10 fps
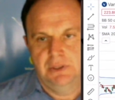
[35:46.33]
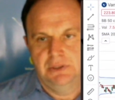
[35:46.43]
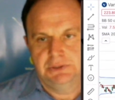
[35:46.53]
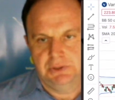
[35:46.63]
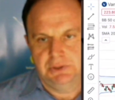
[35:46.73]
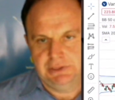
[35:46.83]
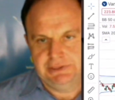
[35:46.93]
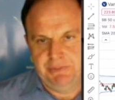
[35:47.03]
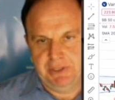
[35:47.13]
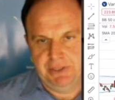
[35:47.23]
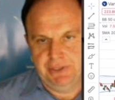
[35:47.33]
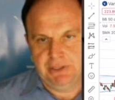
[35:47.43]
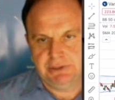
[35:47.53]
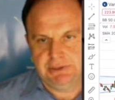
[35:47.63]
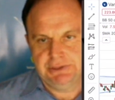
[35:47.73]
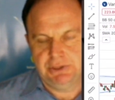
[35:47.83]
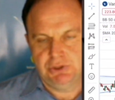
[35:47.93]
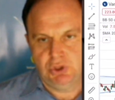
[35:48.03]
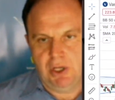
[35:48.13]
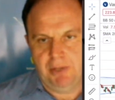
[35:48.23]
So it looks like semiconductors are
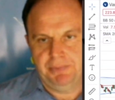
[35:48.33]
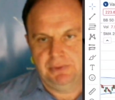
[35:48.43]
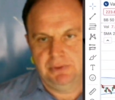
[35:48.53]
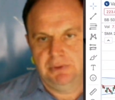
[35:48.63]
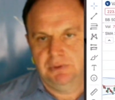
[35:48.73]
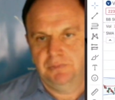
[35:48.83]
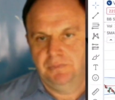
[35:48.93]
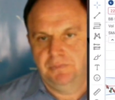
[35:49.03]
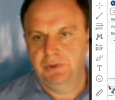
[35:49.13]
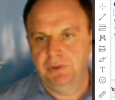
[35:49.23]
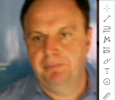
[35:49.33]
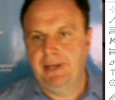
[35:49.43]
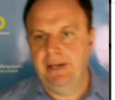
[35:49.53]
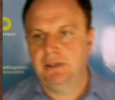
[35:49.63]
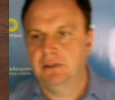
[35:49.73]
dropping, pulling back.